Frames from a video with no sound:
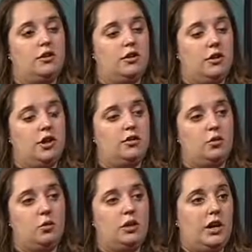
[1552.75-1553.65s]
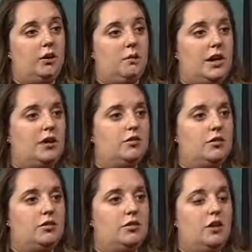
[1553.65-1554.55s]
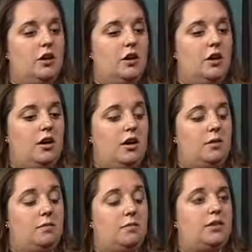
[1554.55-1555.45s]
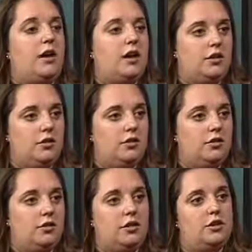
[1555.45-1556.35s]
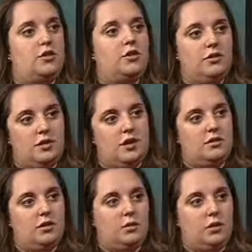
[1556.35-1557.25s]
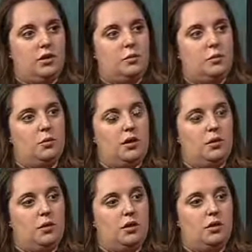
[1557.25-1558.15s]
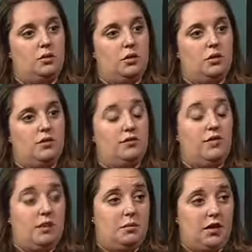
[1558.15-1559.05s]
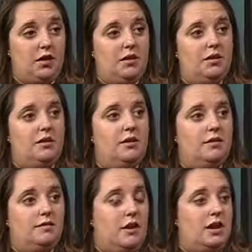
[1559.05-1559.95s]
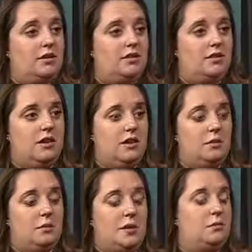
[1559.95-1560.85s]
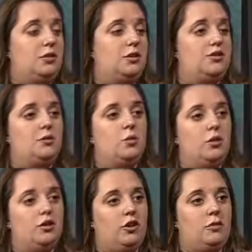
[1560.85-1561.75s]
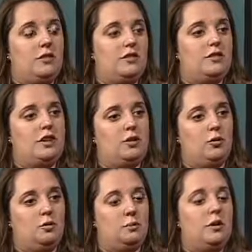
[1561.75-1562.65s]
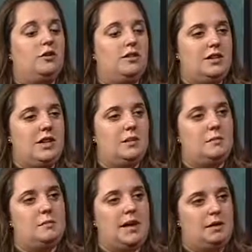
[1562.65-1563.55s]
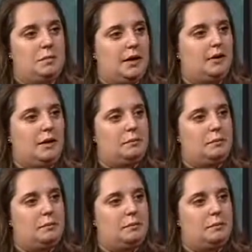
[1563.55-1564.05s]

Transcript: attorneys or care managers, doctors, the nurses that we're going to be working with, as well as family, friends, the people in your support group. This is going to build the team and make it bigger